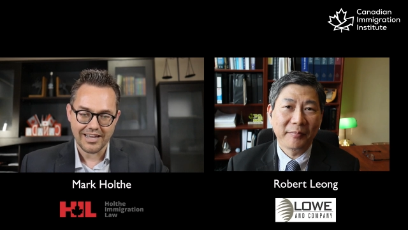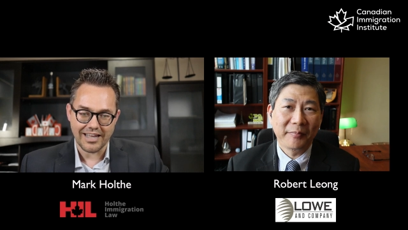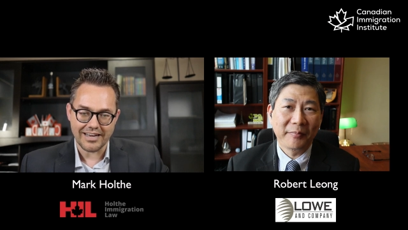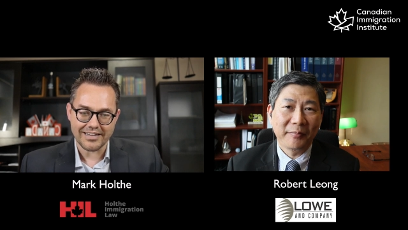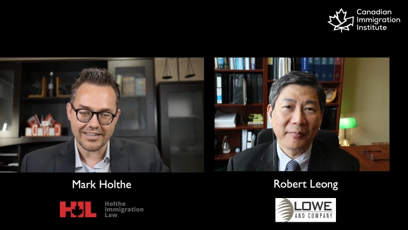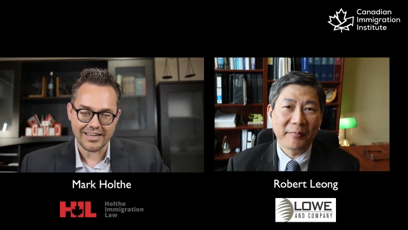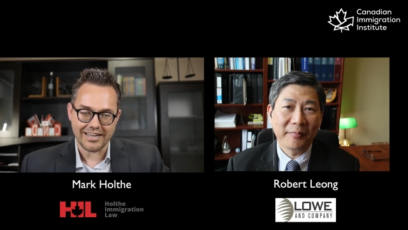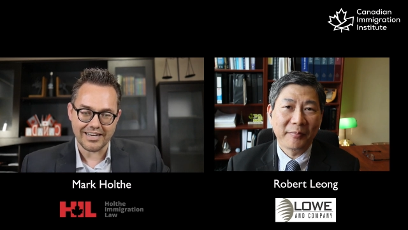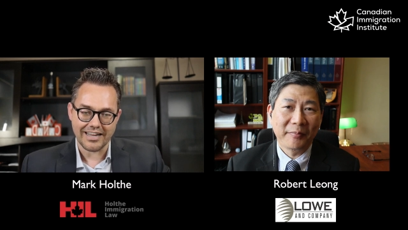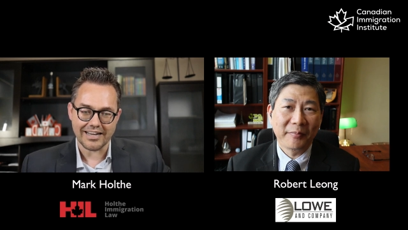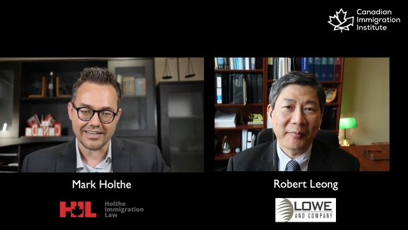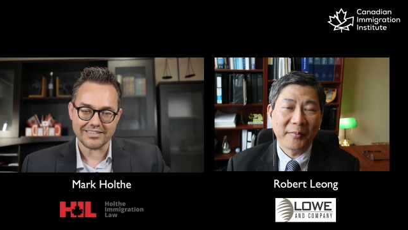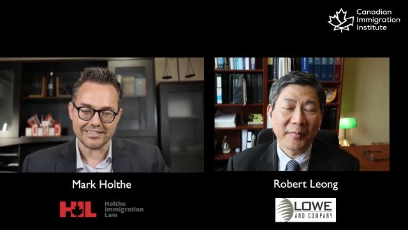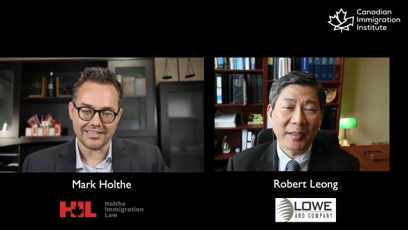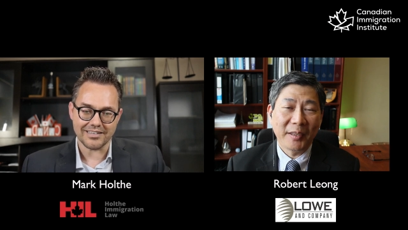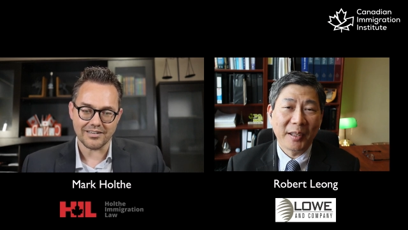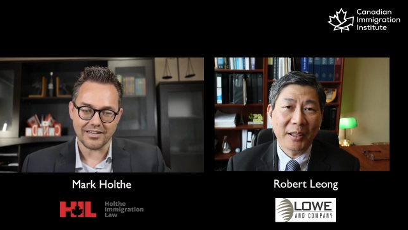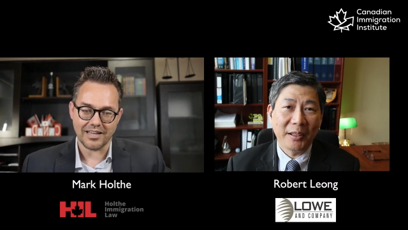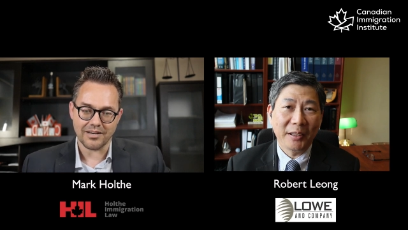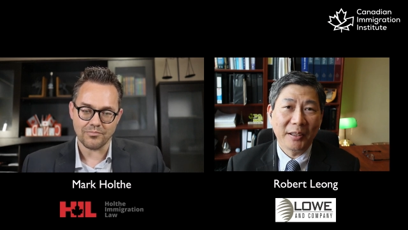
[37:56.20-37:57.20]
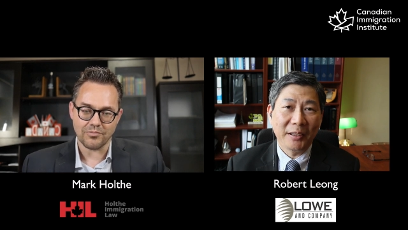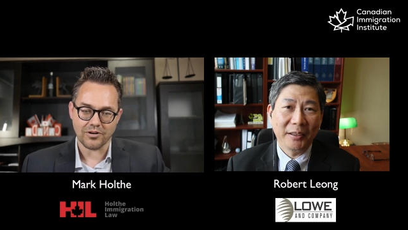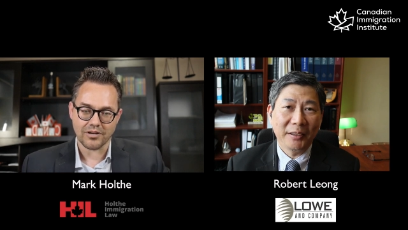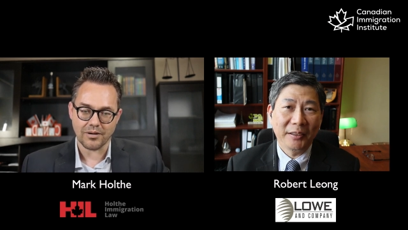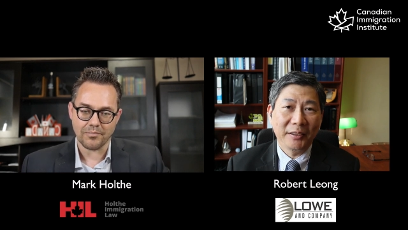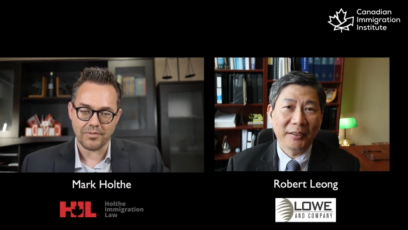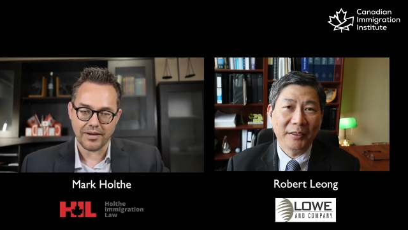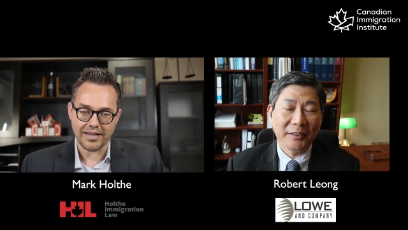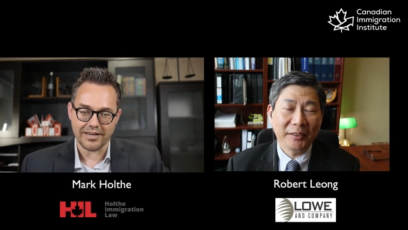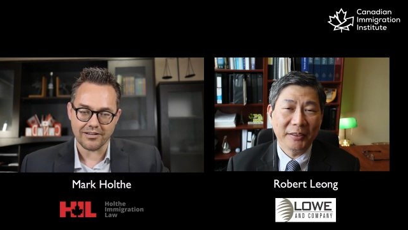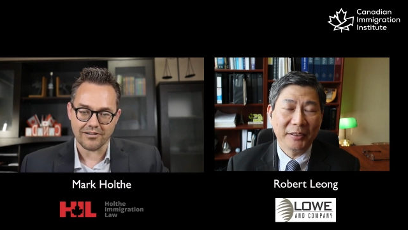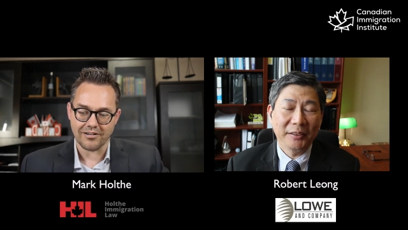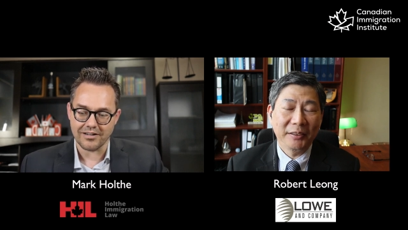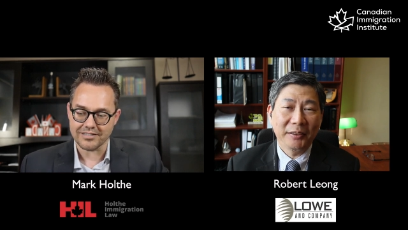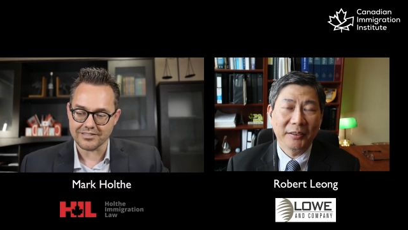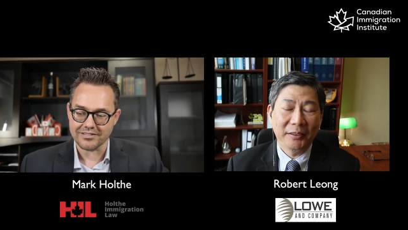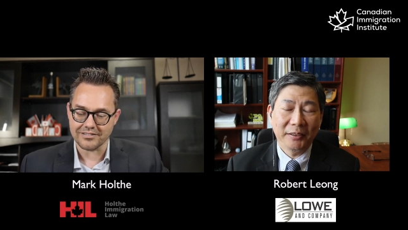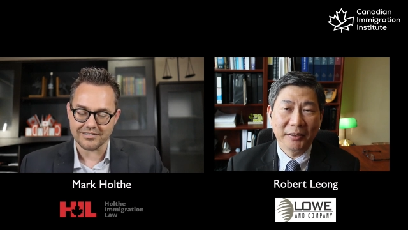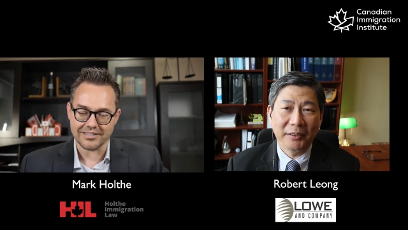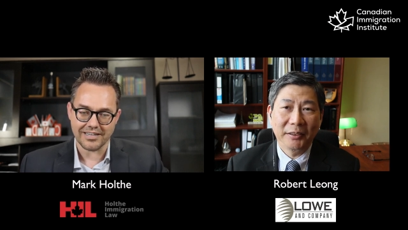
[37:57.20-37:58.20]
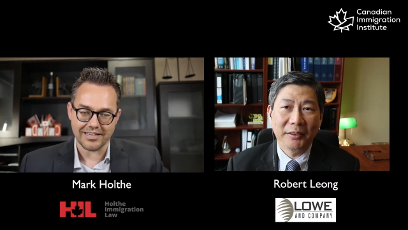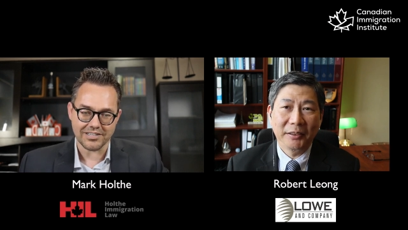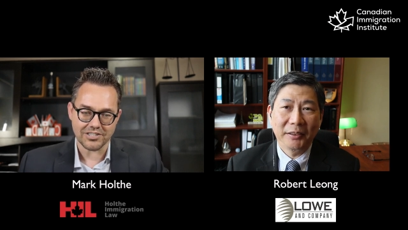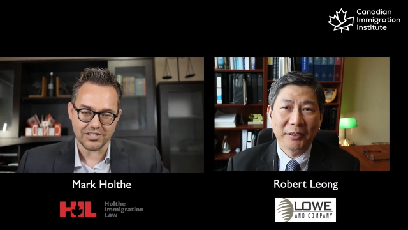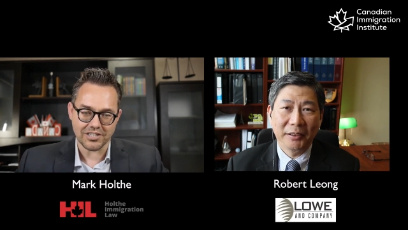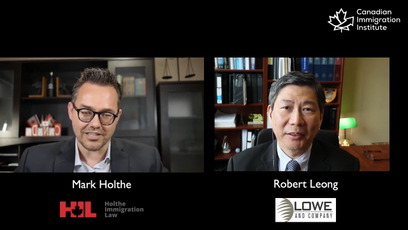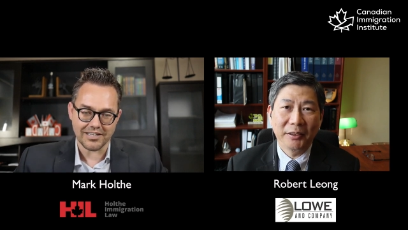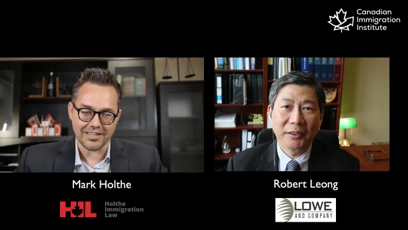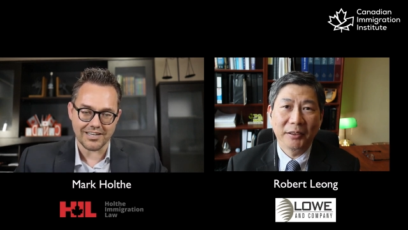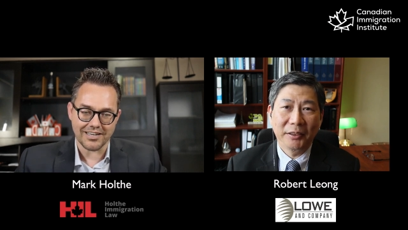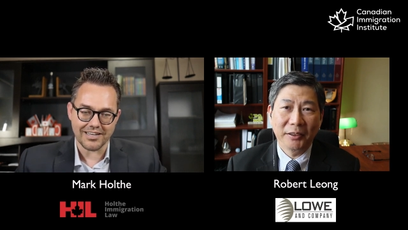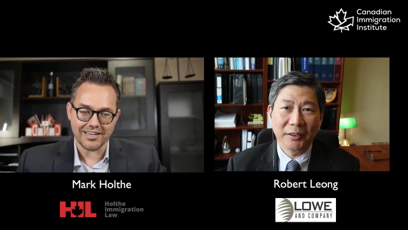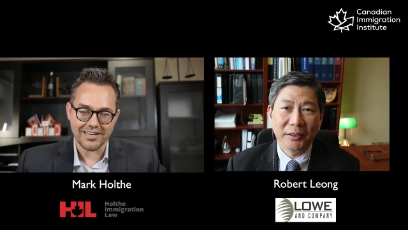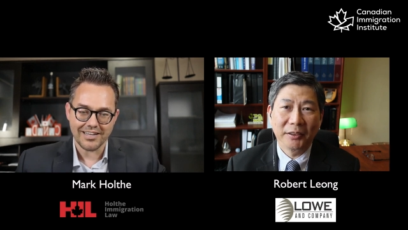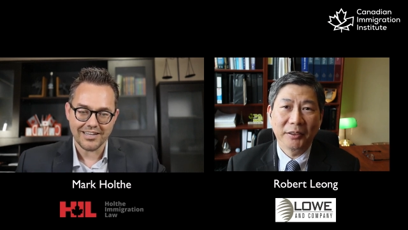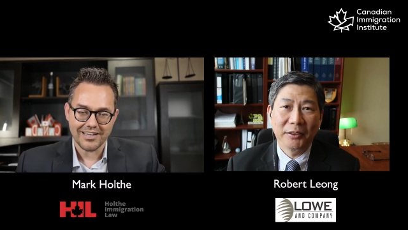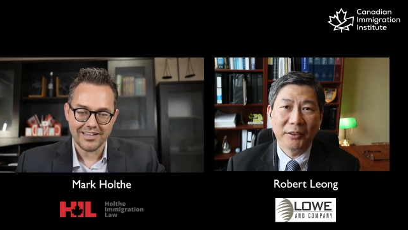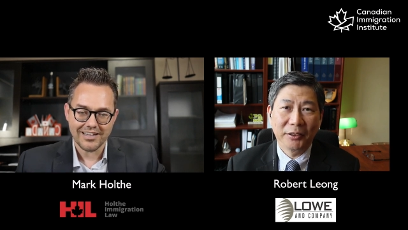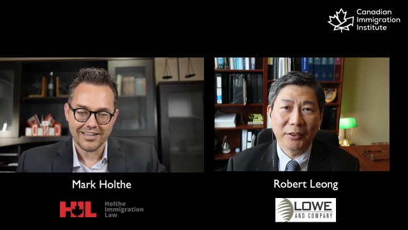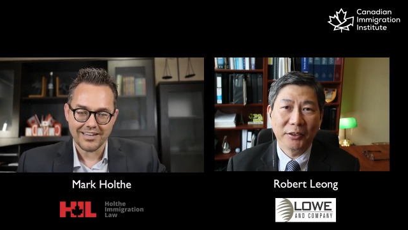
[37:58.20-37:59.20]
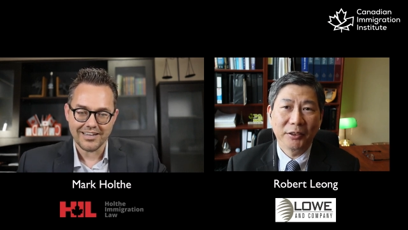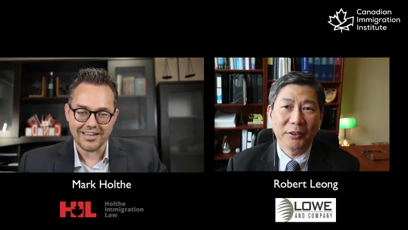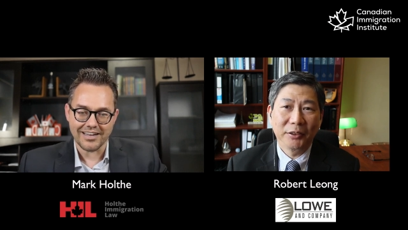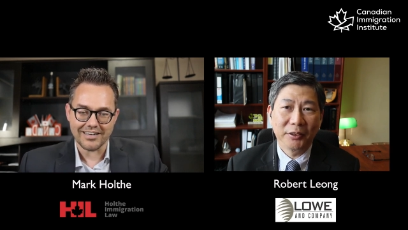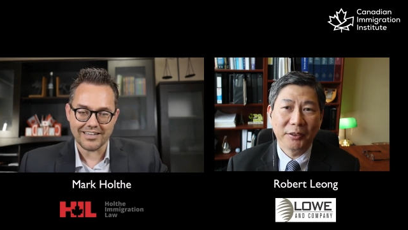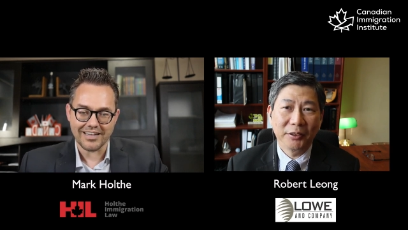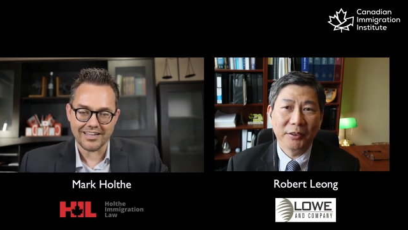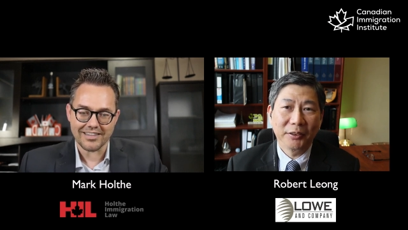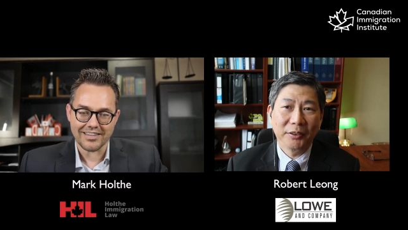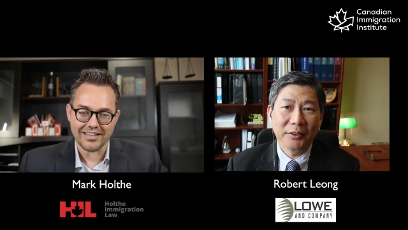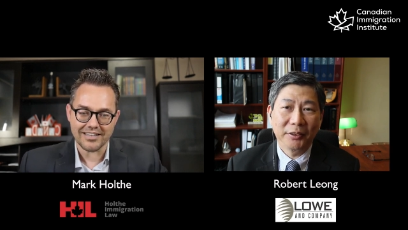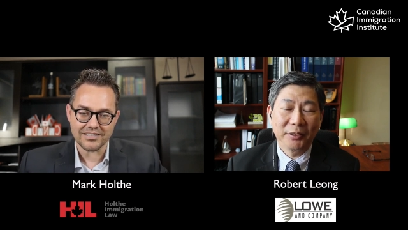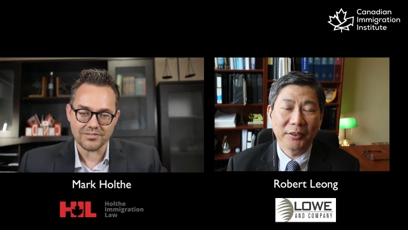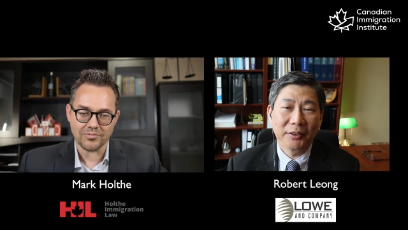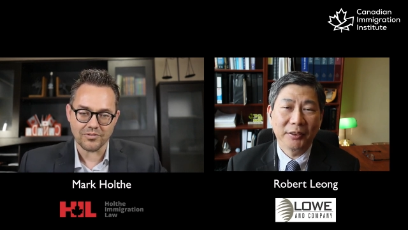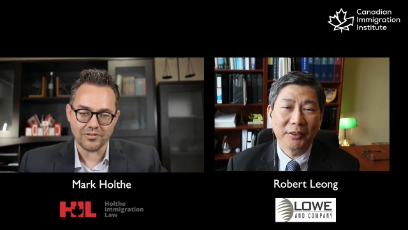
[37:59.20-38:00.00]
Speaker 1: and connect and book a paid consultation and get things